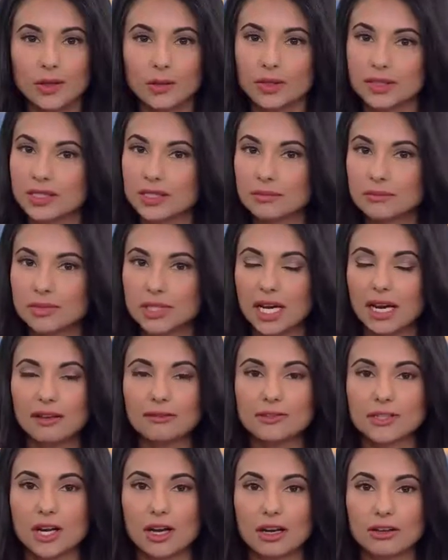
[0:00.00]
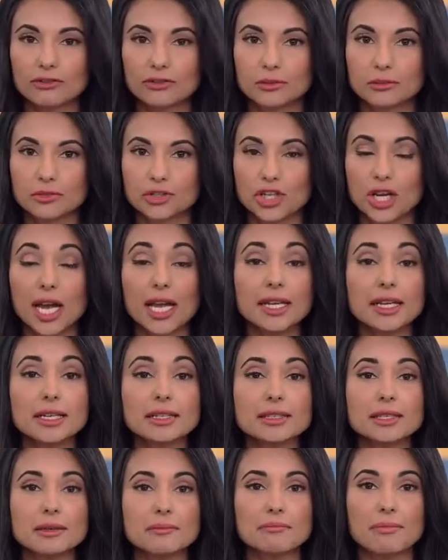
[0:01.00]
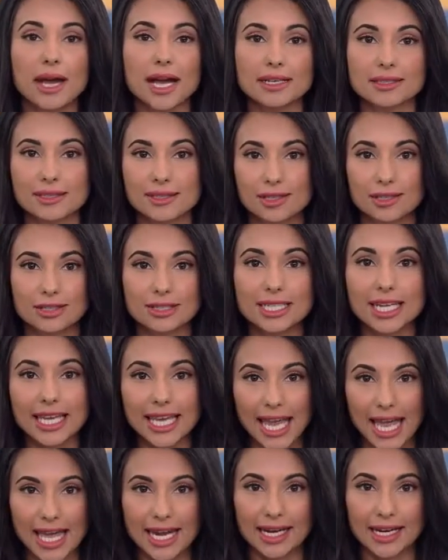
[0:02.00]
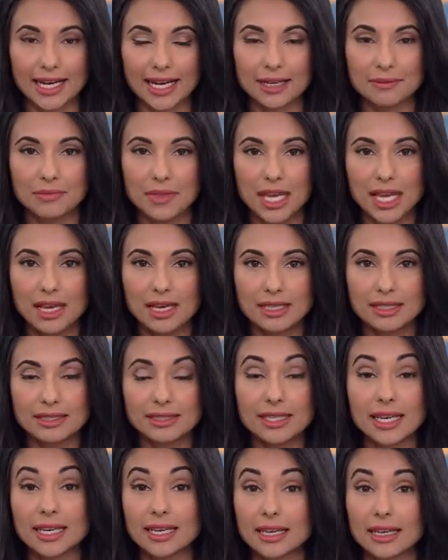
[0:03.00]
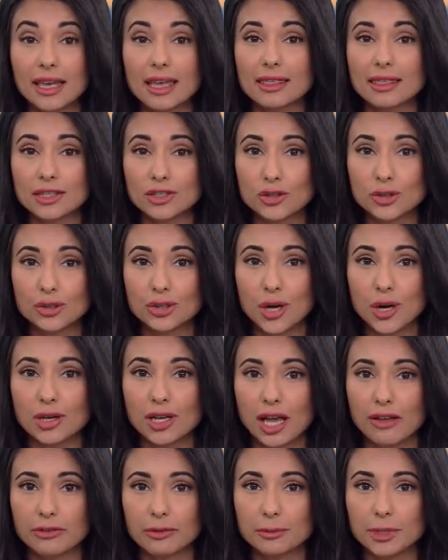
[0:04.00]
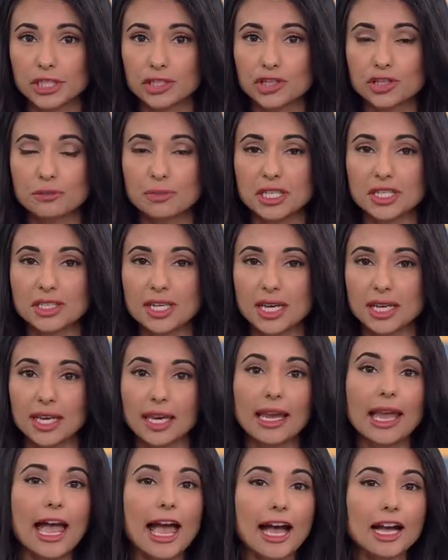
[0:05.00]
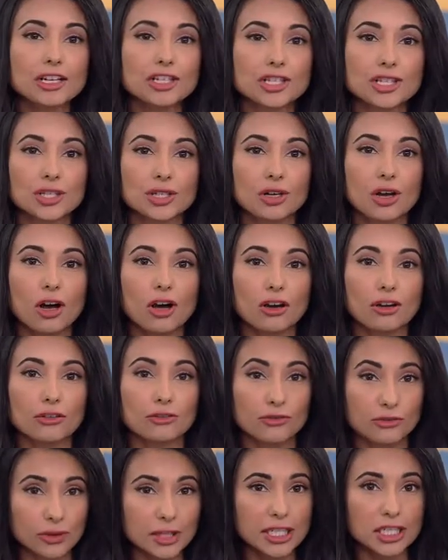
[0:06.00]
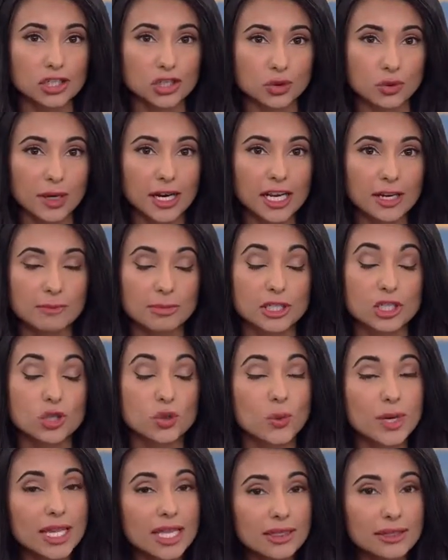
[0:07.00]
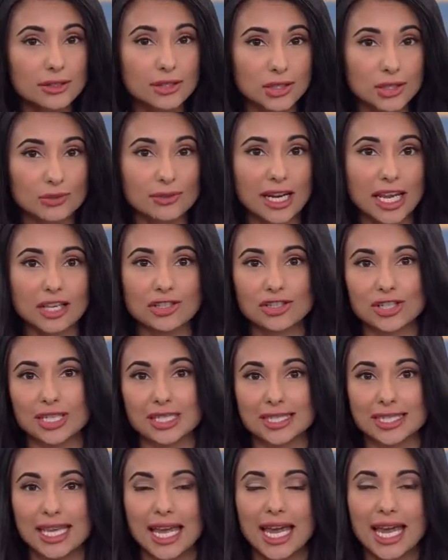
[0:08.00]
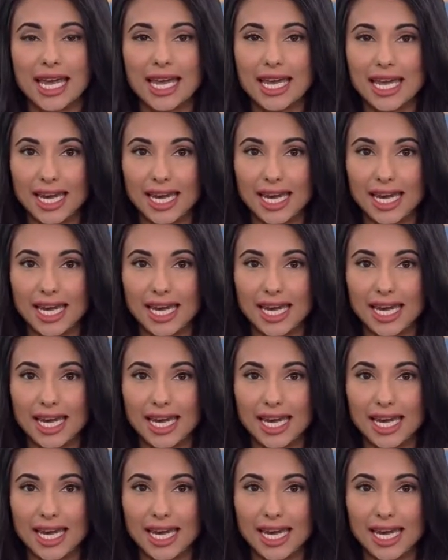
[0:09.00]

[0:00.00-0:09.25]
Well, some tough talk from China's ambassador to Canada, saying the Trudeau government should be taking action on free trade between the two nations.